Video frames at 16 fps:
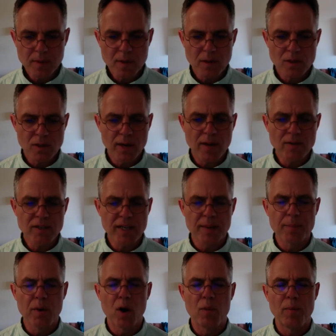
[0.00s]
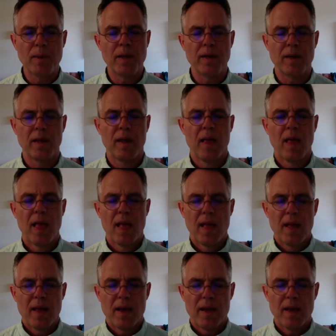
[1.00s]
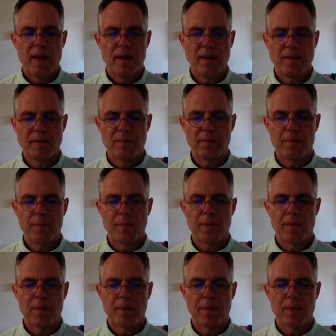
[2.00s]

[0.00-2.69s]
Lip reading: So now take a moment and